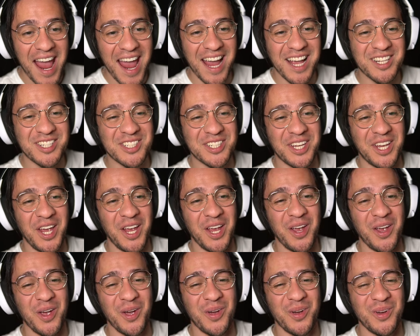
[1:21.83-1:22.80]

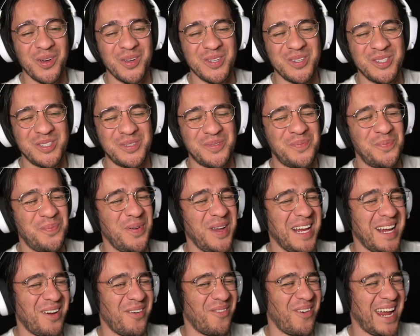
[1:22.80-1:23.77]
Excuse
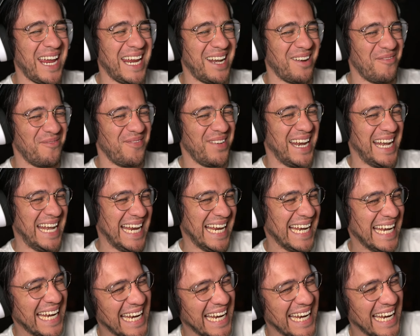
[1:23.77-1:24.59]
me, wait a minute.